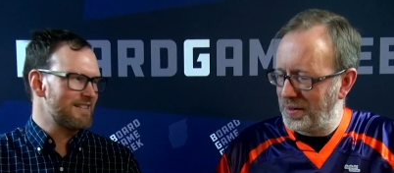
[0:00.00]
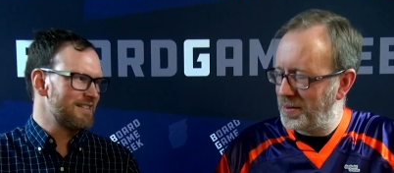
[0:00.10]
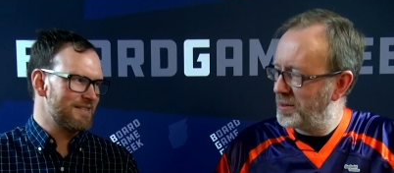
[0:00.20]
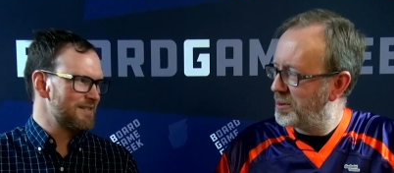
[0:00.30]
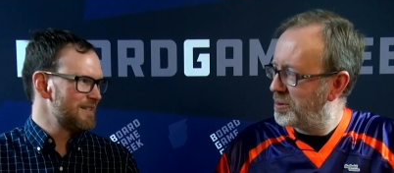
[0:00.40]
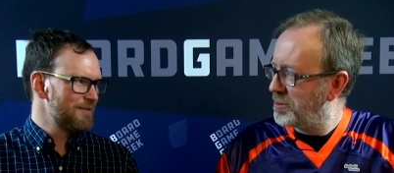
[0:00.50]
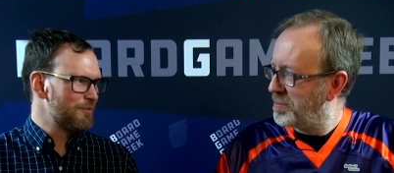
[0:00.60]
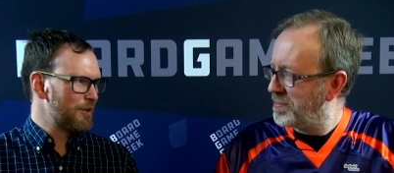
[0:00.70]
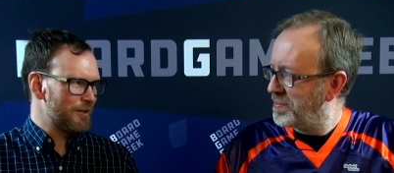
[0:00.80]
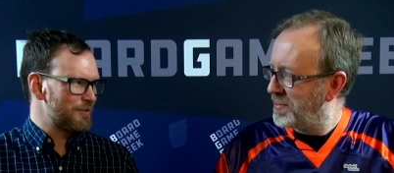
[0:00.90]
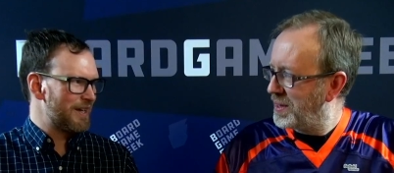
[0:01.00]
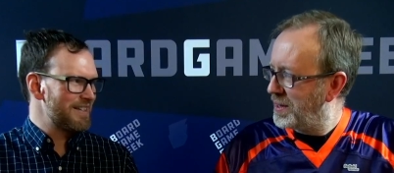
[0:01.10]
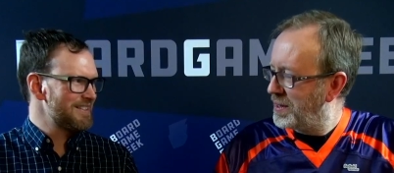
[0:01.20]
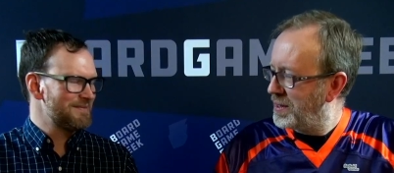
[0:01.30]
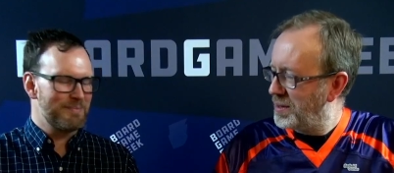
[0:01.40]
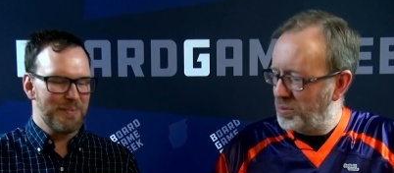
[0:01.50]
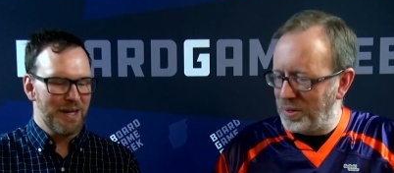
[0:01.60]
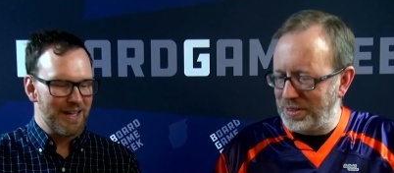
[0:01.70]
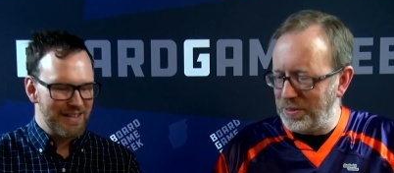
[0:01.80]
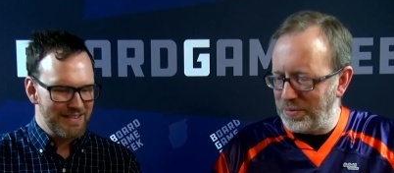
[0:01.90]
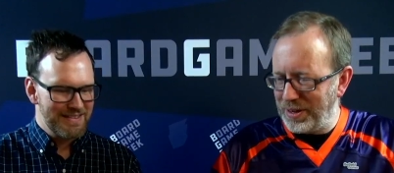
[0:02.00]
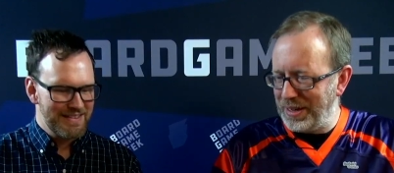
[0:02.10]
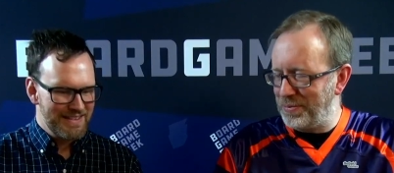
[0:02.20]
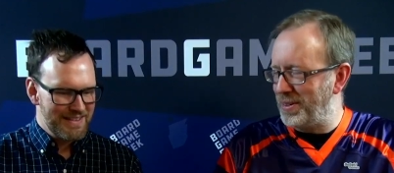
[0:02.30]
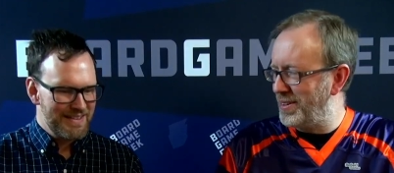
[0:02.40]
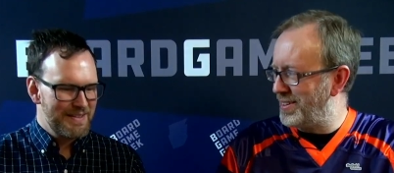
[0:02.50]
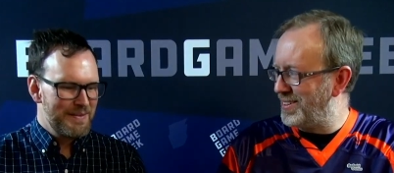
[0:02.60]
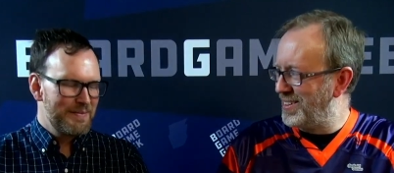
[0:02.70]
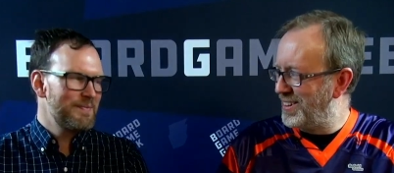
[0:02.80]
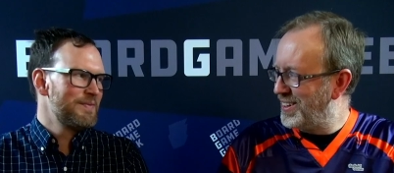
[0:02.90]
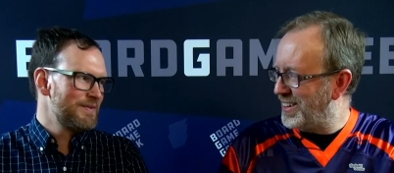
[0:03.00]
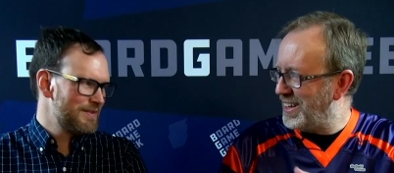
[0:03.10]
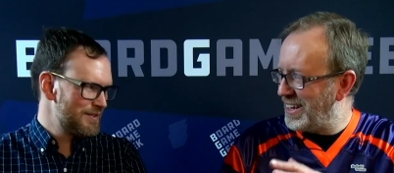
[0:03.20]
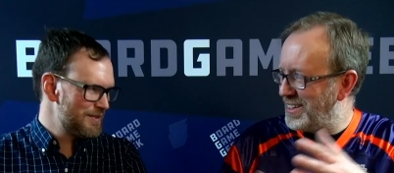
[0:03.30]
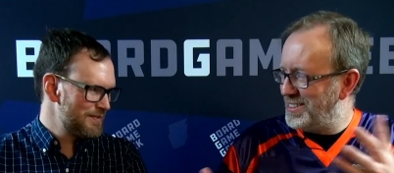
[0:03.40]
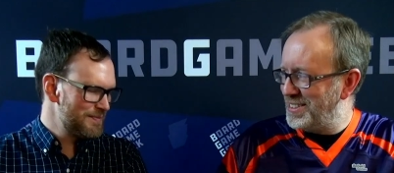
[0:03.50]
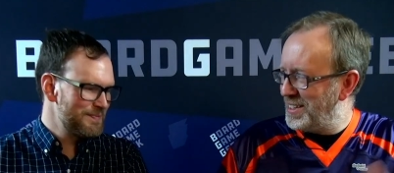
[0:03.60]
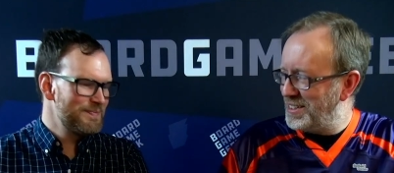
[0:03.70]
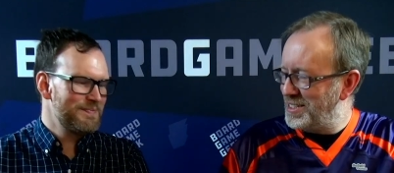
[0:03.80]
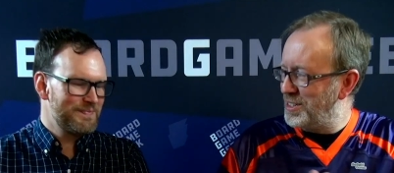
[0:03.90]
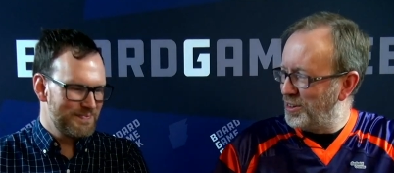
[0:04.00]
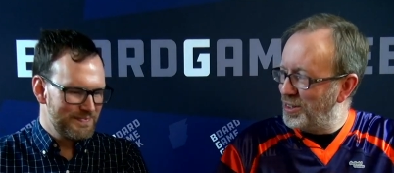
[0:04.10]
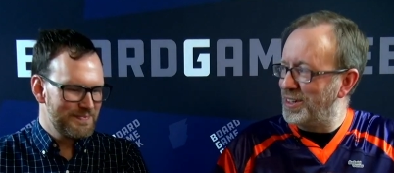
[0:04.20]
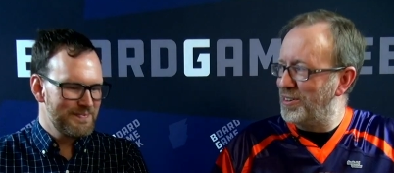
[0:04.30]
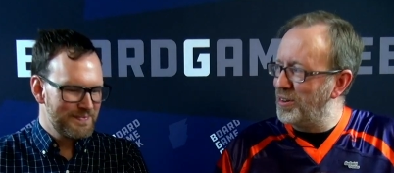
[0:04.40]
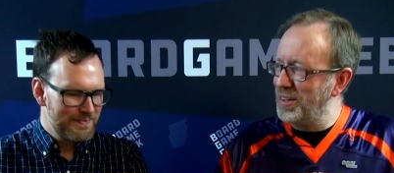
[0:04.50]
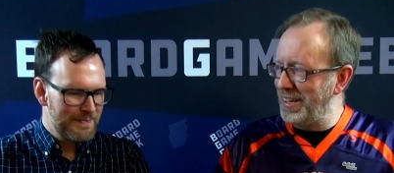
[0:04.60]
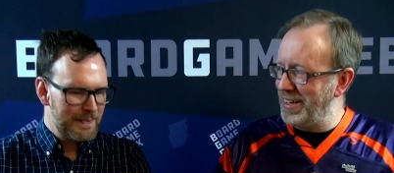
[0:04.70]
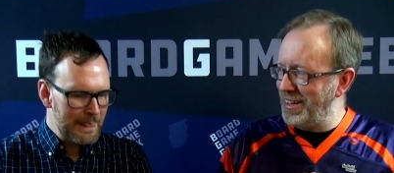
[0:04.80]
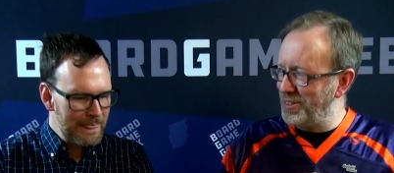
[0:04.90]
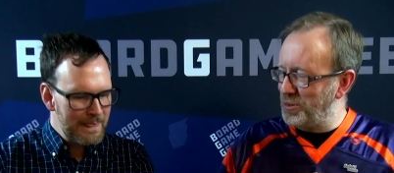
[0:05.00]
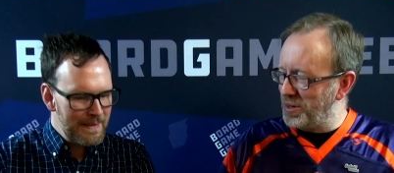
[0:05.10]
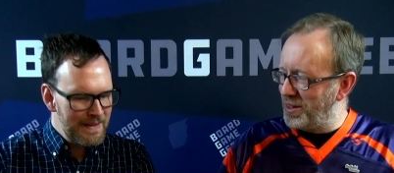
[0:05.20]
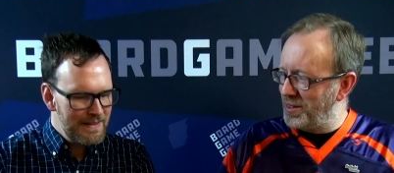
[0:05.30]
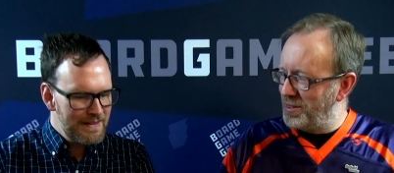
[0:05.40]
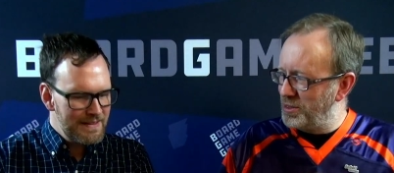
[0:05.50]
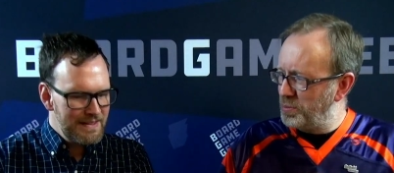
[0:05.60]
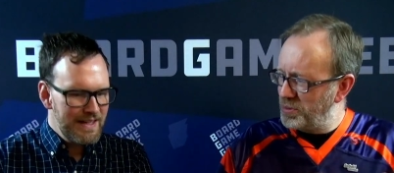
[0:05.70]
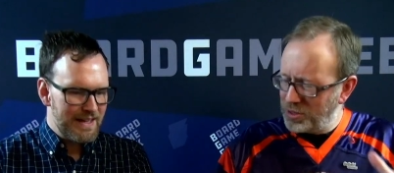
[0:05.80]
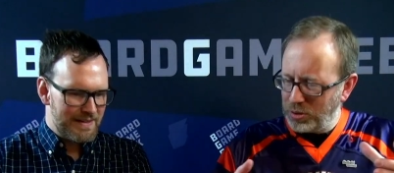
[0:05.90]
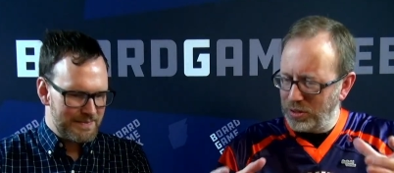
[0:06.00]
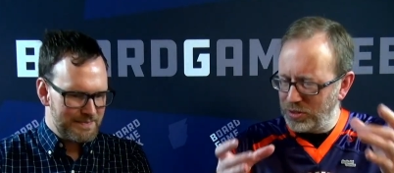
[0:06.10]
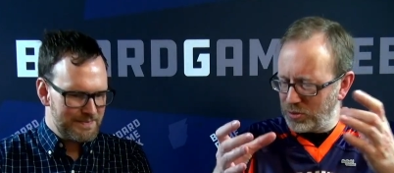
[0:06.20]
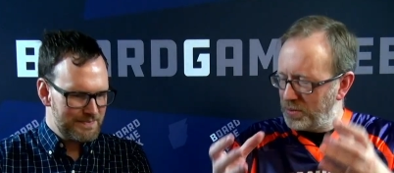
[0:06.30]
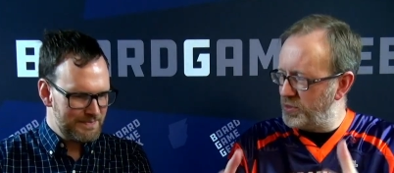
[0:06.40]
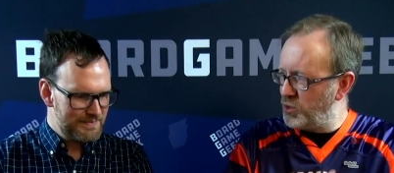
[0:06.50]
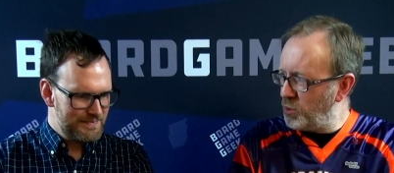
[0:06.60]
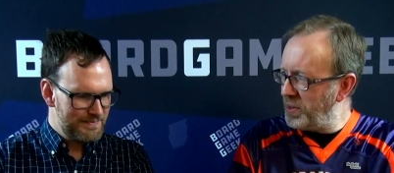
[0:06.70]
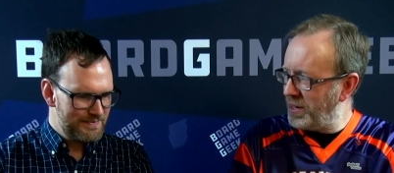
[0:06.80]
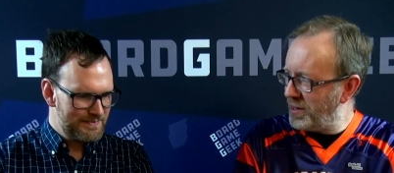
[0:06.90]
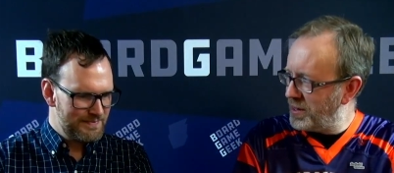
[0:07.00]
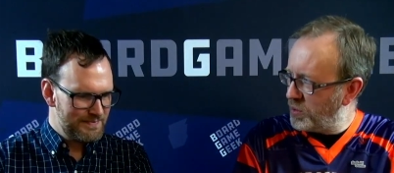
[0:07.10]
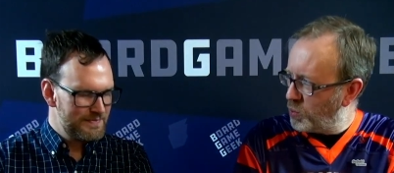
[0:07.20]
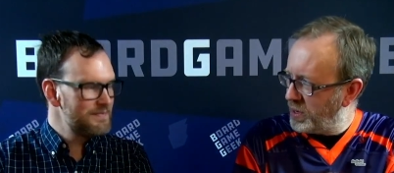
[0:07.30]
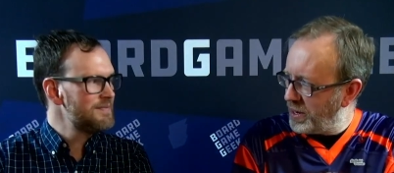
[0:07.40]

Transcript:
Speaker 1: gonna
Speaker 2: work, right? Well, it's a
Speaker 1: very different look. Like it, it doesn't look at all like Andor. Yeah. So you're sort of zooming in on one